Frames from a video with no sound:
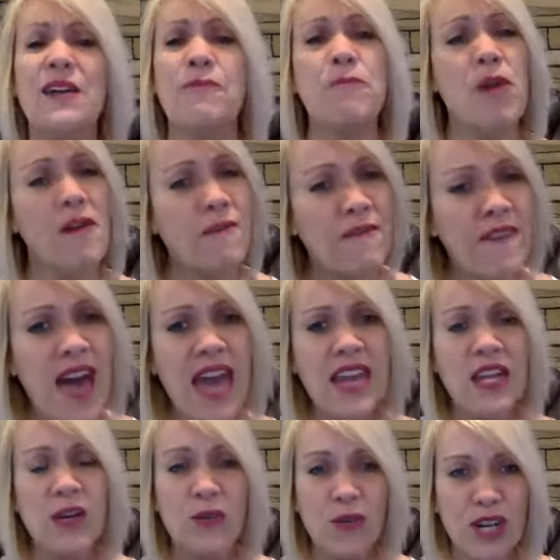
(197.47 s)

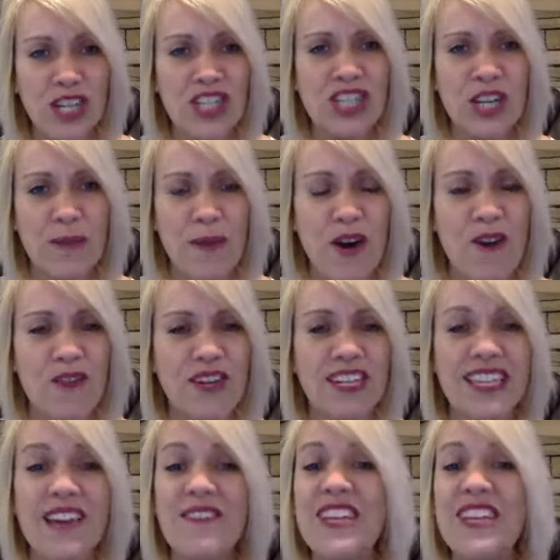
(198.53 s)
prophetic worship over your life,